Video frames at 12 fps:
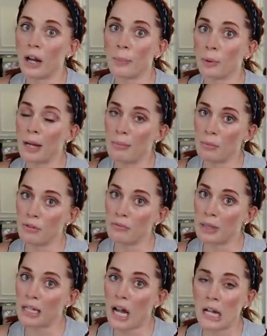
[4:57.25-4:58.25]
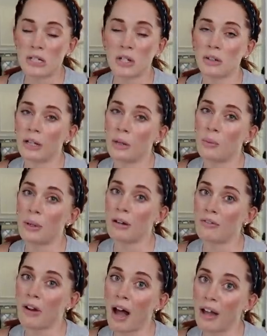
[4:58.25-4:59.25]
upright movement until like week
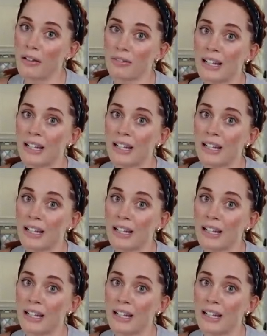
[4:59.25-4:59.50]
5.